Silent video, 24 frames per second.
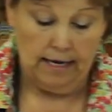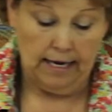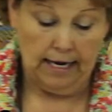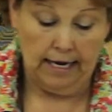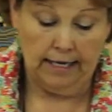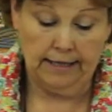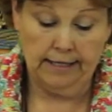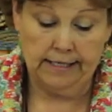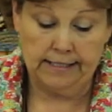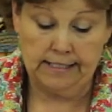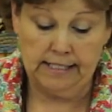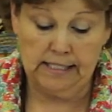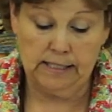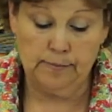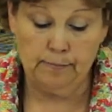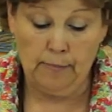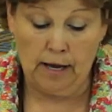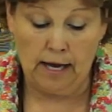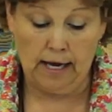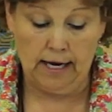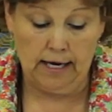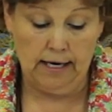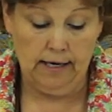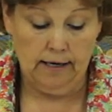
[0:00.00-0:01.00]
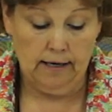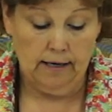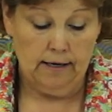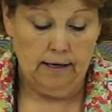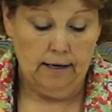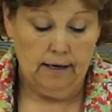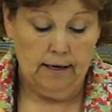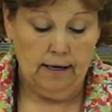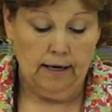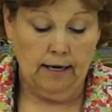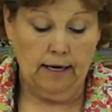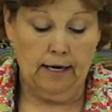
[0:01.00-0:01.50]
And this is my
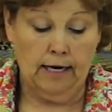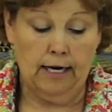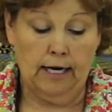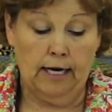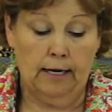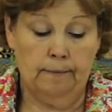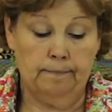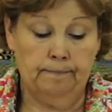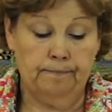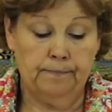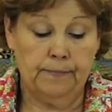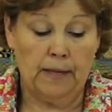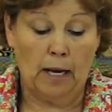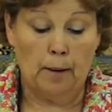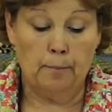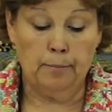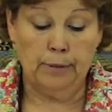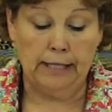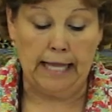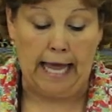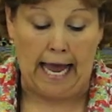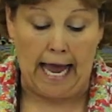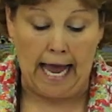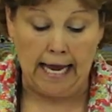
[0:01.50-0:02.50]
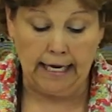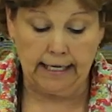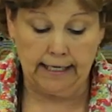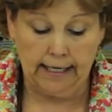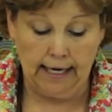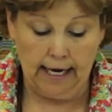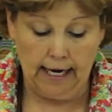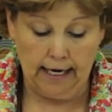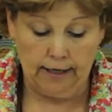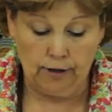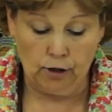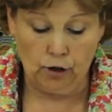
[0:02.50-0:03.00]

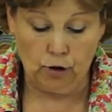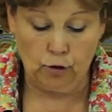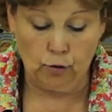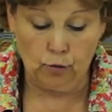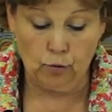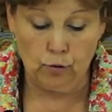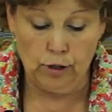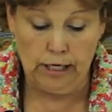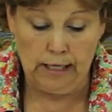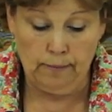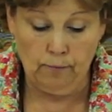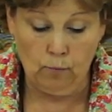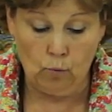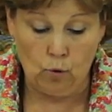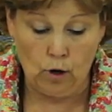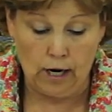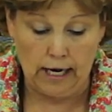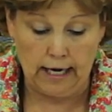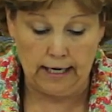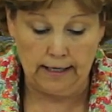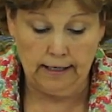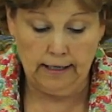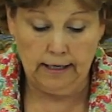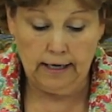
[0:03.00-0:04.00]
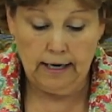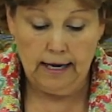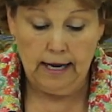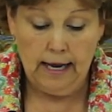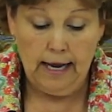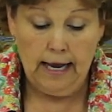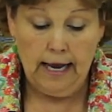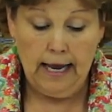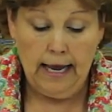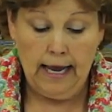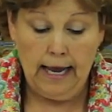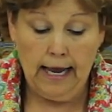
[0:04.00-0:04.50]
black and cream one,
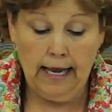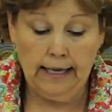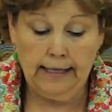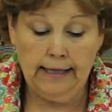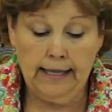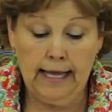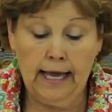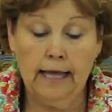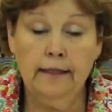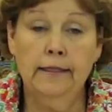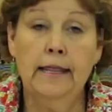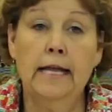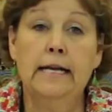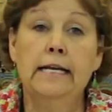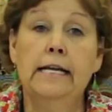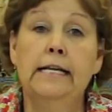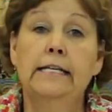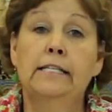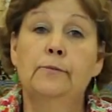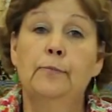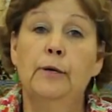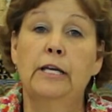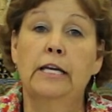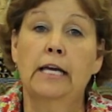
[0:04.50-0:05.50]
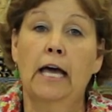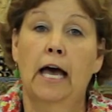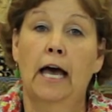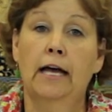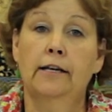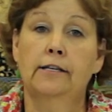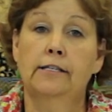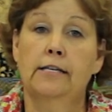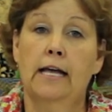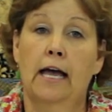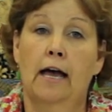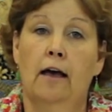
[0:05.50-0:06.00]
and then they need to be
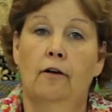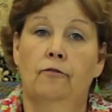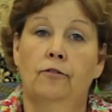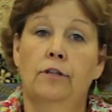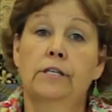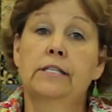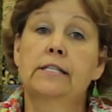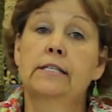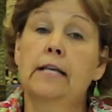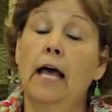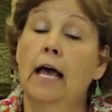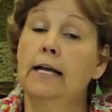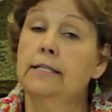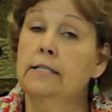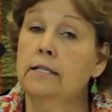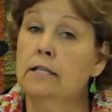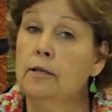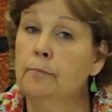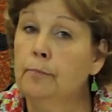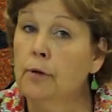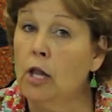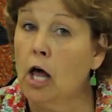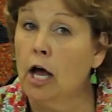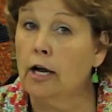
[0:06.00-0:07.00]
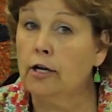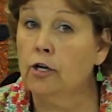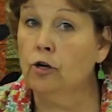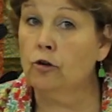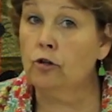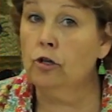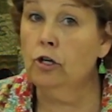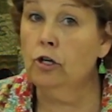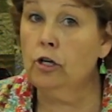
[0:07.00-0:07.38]
cut down. The size of the block you're